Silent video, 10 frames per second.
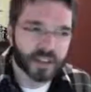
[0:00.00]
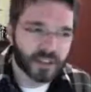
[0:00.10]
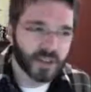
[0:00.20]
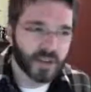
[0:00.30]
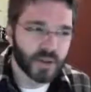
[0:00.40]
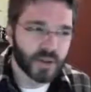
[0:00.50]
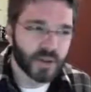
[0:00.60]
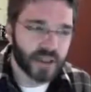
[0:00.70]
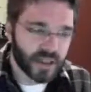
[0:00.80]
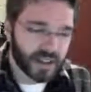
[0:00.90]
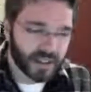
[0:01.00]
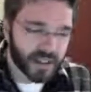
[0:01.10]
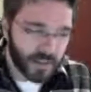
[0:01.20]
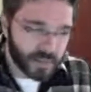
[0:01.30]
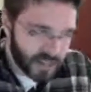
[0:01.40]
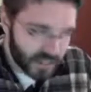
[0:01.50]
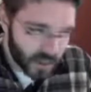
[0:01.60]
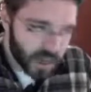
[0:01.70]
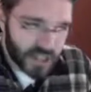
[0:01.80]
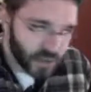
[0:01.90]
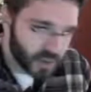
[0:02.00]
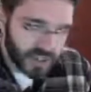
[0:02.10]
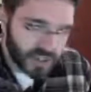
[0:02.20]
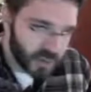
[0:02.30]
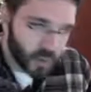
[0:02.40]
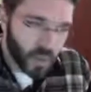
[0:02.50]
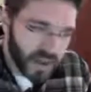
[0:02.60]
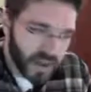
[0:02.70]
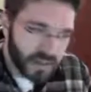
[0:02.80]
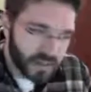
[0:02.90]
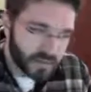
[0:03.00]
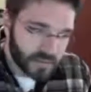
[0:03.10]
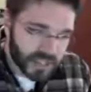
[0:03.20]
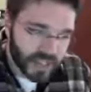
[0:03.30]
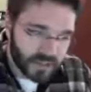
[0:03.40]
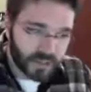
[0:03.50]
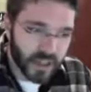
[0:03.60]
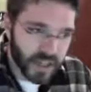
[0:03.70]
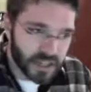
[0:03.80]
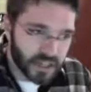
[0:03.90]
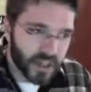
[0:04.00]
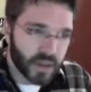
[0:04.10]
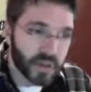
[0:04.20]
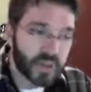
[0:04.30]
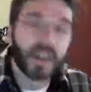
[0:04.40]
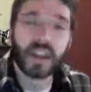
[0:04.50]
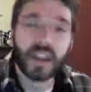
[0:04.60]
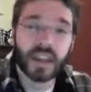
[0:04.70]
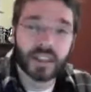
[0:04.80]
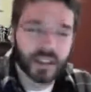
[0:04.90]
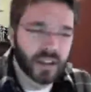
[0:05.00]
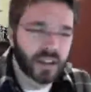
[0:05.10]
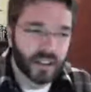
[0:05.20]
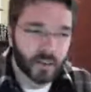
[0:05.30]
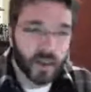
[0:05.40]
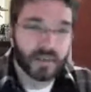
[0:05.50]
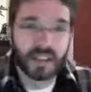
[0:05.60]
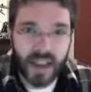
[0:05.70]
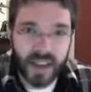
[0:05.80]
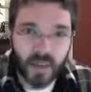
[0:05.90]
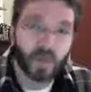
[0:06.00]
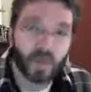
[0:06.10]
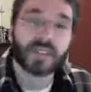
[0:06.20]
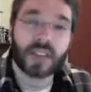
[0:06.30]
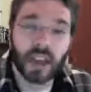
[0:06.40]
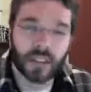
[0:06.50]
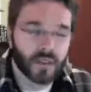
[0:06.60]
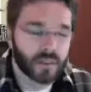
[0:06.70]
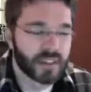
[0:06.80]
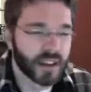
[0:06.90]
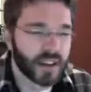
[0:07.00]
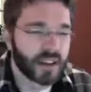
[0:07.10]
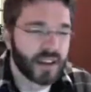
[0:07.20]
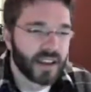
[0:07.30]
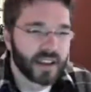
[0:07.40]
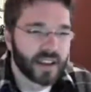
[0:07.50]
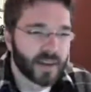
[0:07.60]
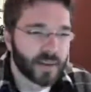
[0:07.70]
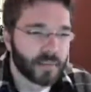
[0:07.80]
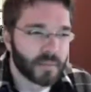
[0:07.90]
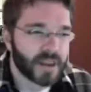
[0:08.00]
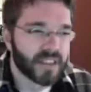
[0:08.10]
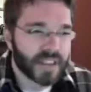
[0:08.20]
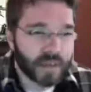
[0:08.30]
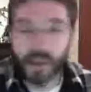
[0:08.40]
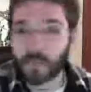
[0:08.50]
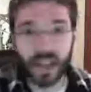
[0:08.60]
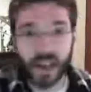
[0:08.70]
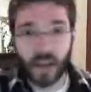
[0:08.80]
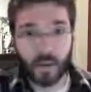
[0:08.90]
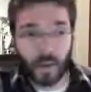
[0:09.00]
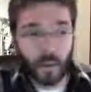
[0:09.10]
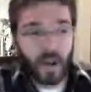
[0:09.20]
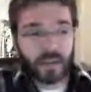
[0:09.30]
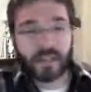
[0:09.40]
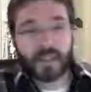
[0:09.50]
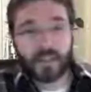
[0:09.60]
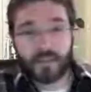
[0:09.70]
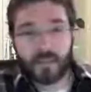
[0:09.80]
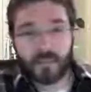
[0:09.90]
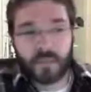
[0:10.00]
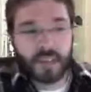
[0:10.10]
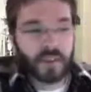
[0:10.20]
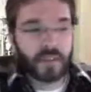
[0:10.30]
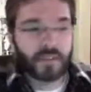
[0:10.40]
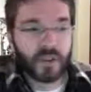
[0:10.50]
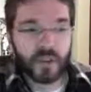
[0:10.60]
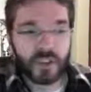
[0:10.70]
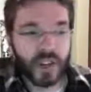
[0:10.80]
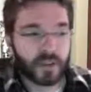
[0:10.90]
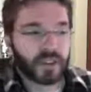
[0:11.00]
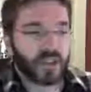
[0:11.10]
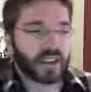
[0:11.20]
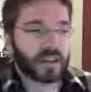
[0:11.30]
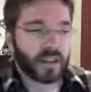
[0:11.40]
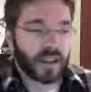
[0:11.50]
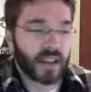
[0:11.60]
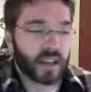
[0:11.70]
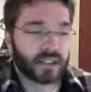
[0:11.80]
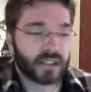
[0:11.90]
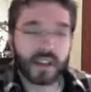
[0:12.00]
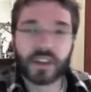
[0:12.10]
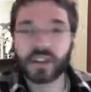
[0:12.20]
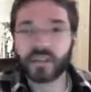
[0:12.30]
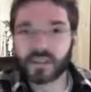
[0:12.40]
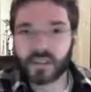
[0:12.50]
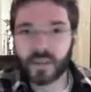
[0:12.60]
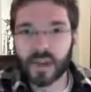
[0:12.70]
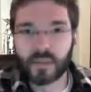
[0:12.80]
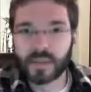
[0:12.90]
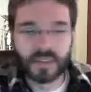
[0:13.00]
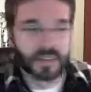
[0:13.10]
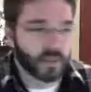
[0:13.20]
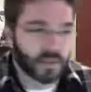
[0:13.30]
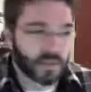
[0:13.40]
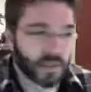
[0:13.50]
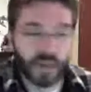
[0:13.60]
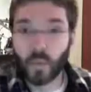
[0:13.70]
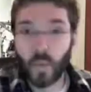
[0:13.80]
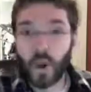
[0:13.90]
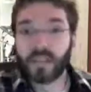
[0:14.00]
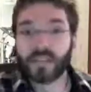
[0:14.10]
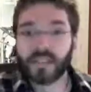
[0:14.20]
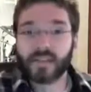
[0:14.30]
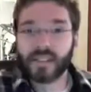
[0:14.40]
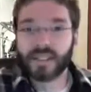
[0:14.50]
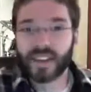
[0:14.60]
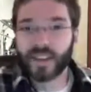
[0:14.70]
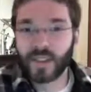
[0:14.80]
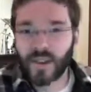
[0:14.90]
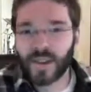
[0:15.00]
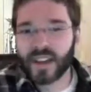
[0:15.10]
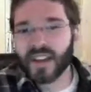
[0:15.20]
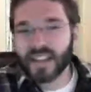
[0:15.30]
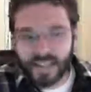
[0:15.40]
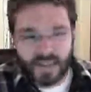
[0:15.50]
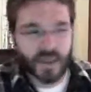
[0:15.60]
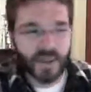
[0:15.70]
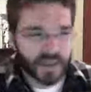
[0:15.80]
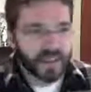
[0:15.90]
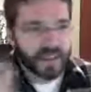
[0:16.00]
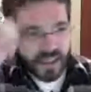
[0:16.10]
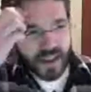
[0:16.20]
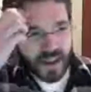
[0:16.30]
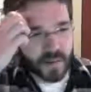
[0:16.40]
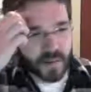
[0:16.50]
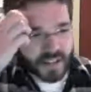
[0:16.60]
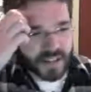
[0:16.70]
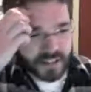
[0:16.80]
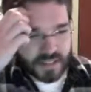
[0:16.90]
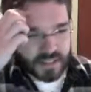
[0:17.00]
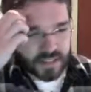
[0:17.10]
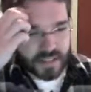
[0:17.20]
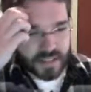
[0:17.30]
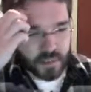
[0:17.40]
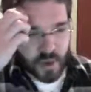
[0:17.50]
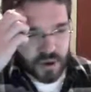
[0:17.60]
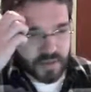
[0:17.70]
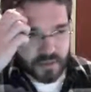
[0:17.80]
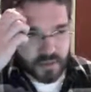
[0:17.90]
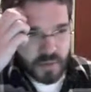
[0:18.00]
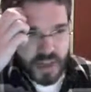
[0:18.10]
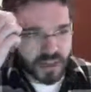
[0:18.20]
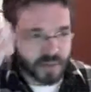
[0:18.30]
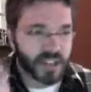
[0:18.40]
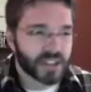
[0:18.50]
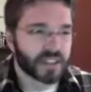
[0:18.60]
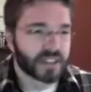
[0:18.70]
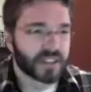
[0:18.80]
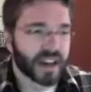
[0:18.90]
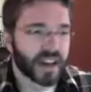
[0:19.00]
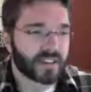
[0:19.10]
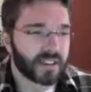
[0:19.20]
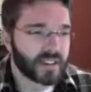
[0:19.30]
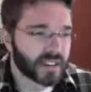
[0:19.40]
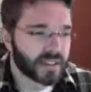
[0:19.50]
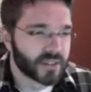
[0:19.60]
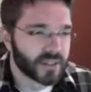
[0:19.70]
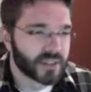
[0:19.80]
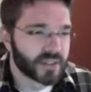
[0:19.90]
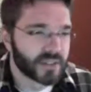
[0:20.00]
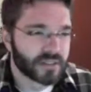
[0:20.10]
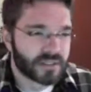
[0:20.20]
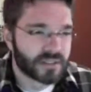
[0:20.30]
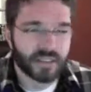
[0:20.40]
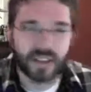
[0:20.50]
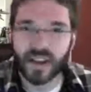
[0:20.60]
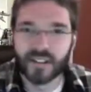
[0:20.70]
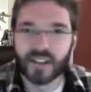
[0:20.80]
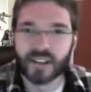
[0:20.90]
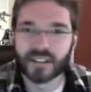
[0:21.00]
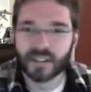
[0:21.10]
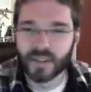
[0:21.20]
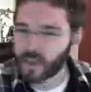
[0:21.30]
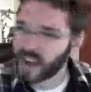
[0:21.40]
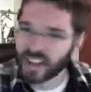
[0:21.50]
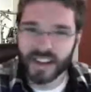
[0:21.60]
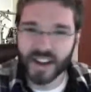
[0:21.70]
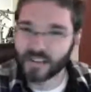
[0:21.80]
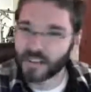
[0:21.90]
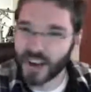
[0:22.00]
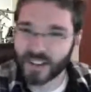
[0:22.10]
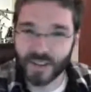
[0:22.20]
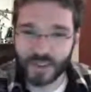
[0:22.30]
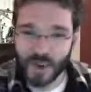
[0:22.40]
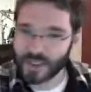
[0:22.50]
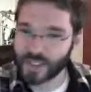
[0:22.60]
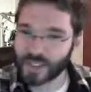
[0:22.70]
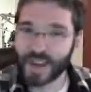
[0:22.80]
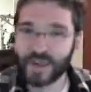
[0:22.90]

to not be so pigeonholed into one particular niche within a niche, like web design and one style of web design. Um, but at the same time, like I, I, want to mess around in Photoshop and create an, an, illustration sometimes, and or sometimes I want to design a logo. So um, it, it's it's important for me, especially, to have a, a versatile client range. I'm kind of getting off track there, so I'll just cut